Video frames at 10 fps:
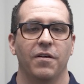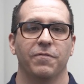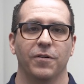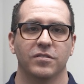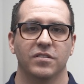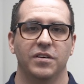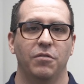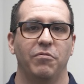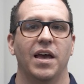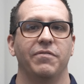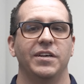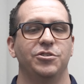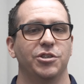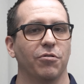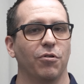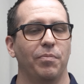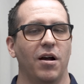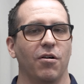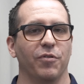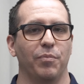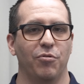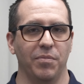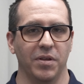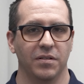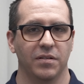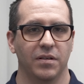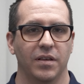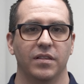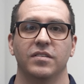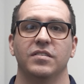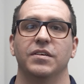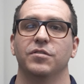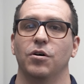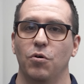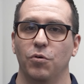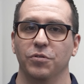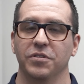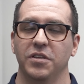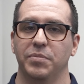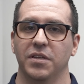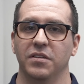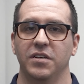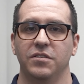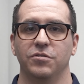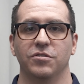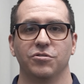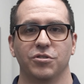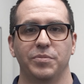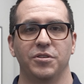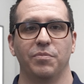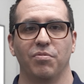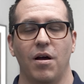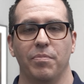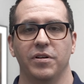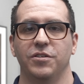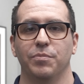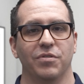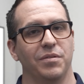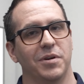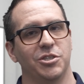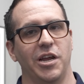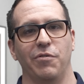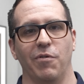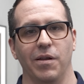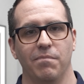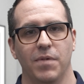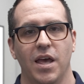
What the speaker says: Firstly, we have a general power of appointment. This gives the holder the ability to distribute the property to pretty much anyone.